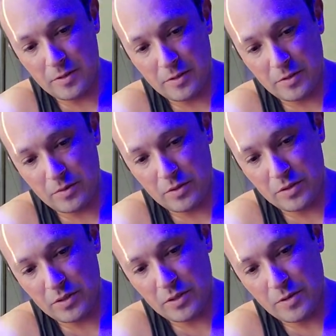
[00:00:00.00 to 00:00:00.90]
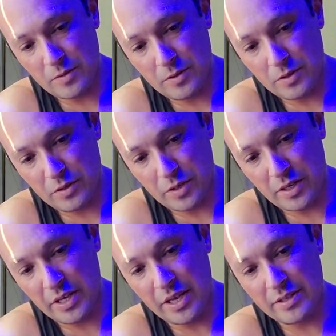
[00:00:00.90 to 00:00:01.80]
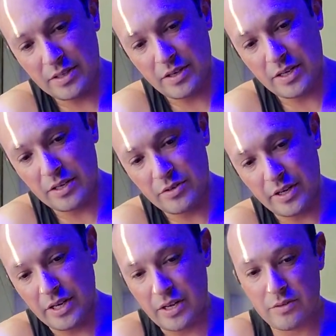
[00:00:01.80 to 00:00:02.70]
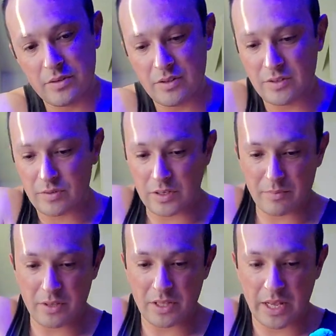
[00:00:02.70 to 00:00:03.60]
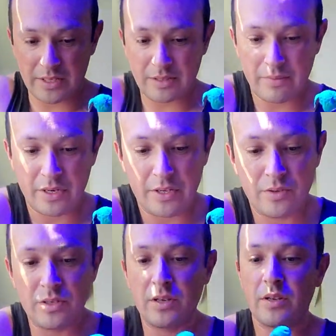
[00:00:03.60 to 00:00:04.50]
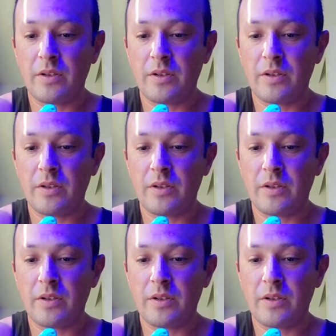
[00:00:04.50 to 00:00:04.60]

So we should try. Yeah, it's kind of drying out. So this is gonna be the last time I'm gonna use it.